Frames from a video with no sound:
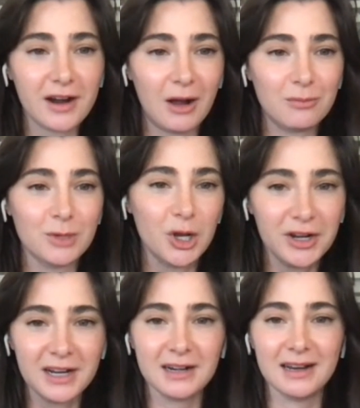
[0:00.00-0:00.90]
I'm
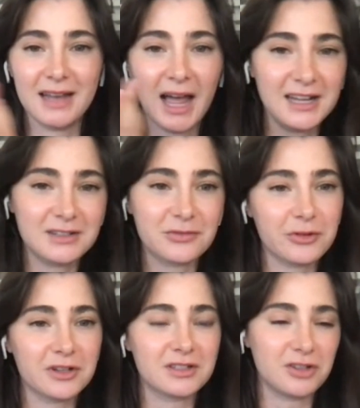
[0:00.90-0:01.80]
learning lines
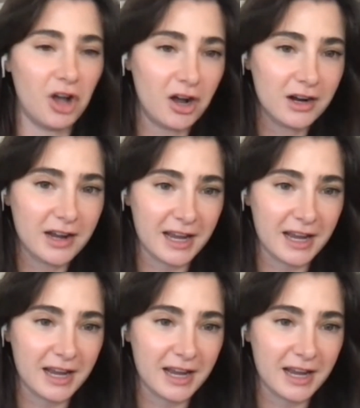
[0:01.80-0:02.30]
for a song